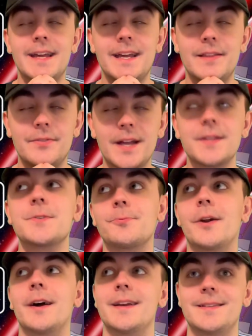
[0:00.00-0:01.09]
And that's
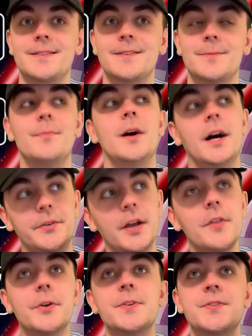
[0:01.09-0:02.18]
right,
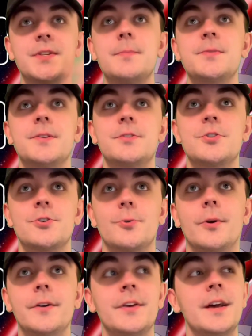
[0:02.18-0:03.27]
another Simpsons
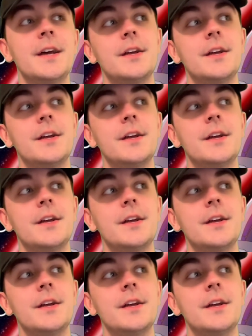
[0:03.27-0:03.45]
short